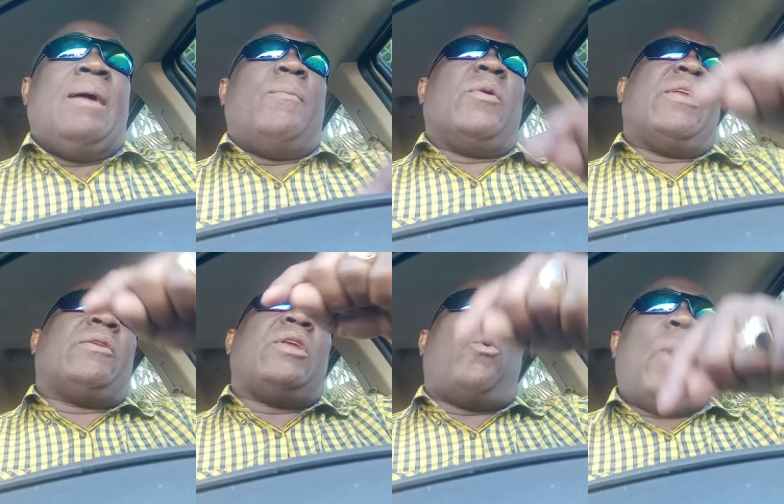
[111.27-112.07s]
But
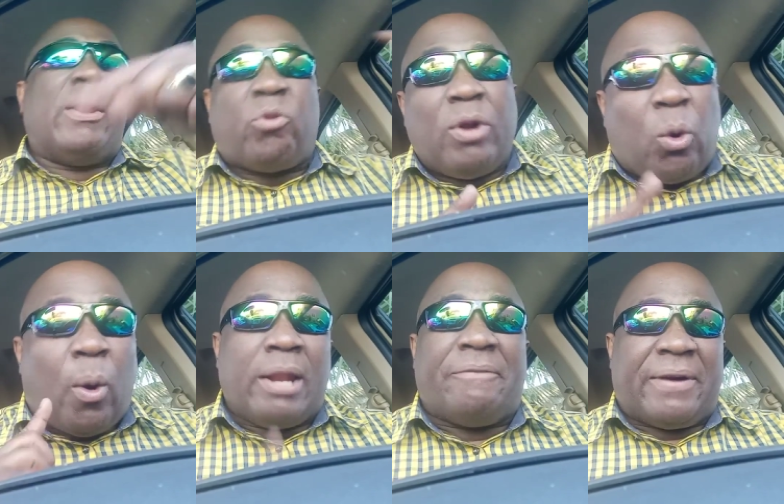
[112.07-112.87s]
they went through the
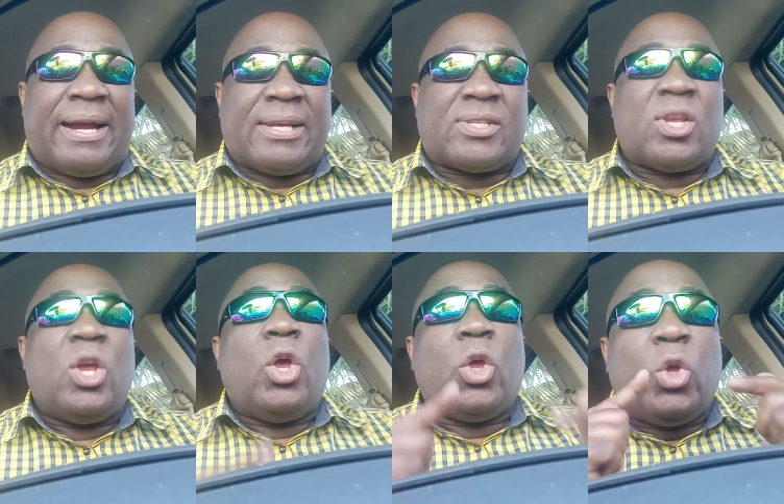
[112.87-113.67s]
qualifiers
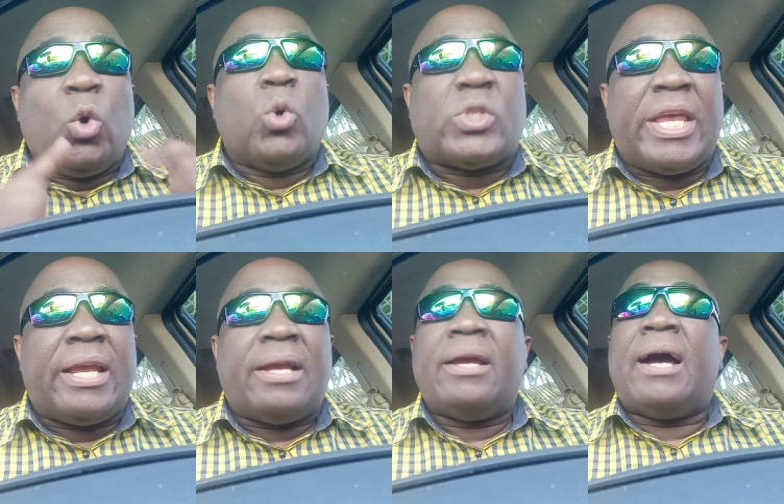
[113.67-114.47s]

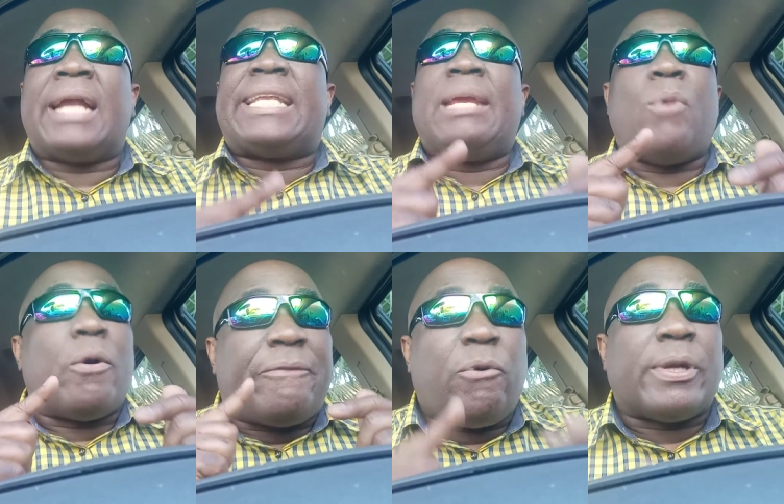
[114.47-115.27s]
using, I think,
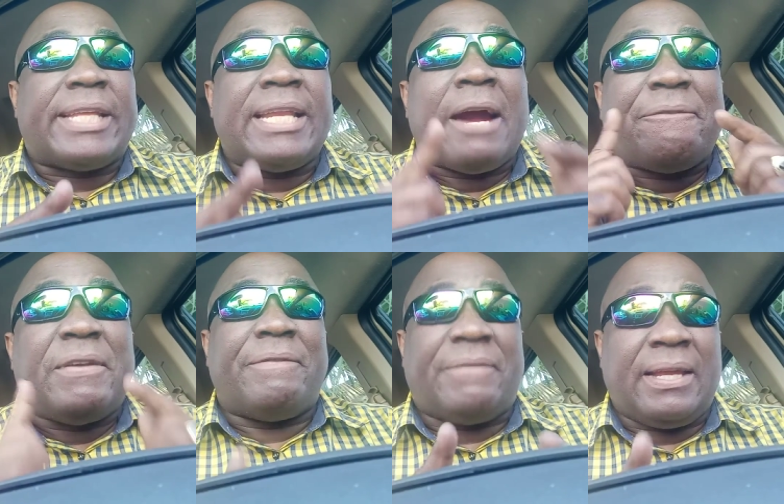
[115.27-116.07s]
about 14 or
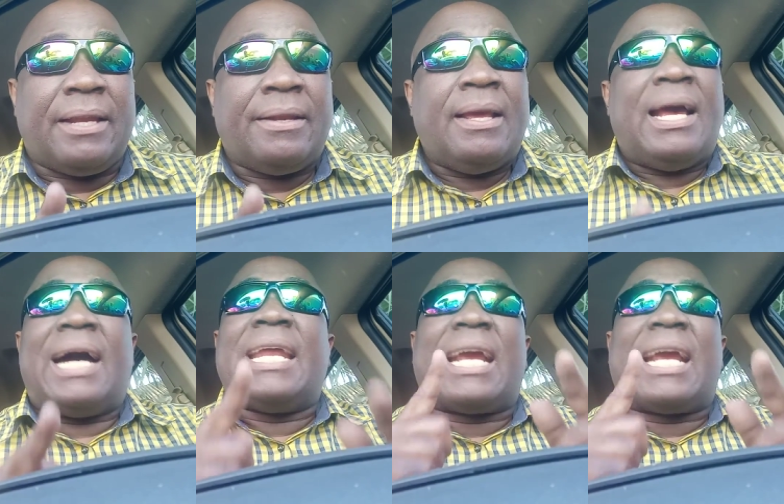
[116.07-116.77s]
15 at the